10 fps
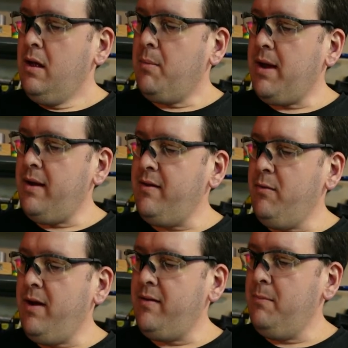epoxy
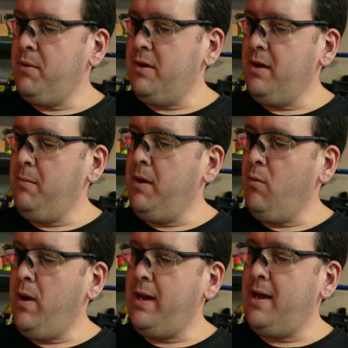resin, put a little bit
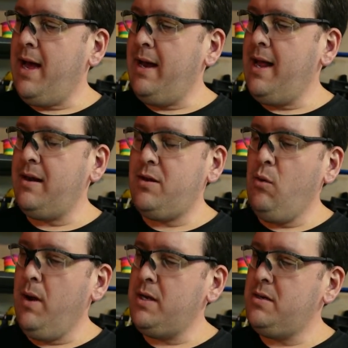of white dye, not too
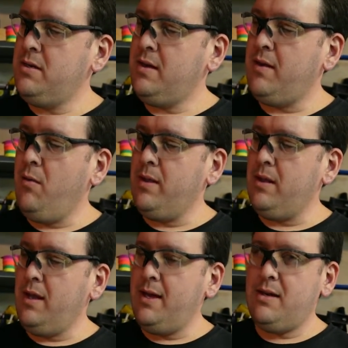much because I want the
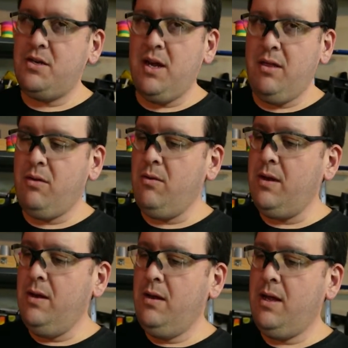light to shine through
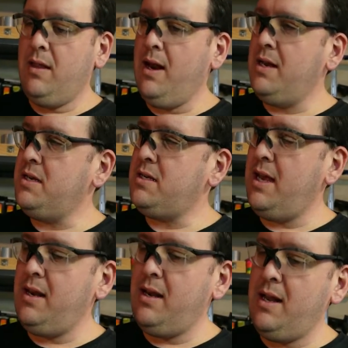it, and then I just
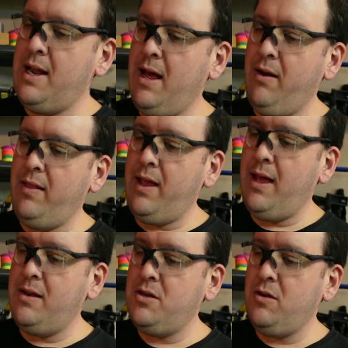sanded it down on the
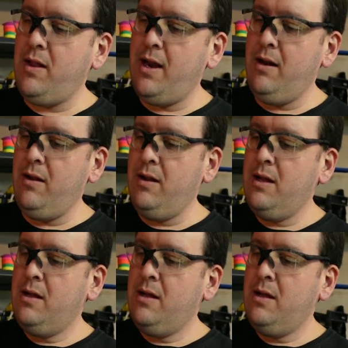edge so that it'll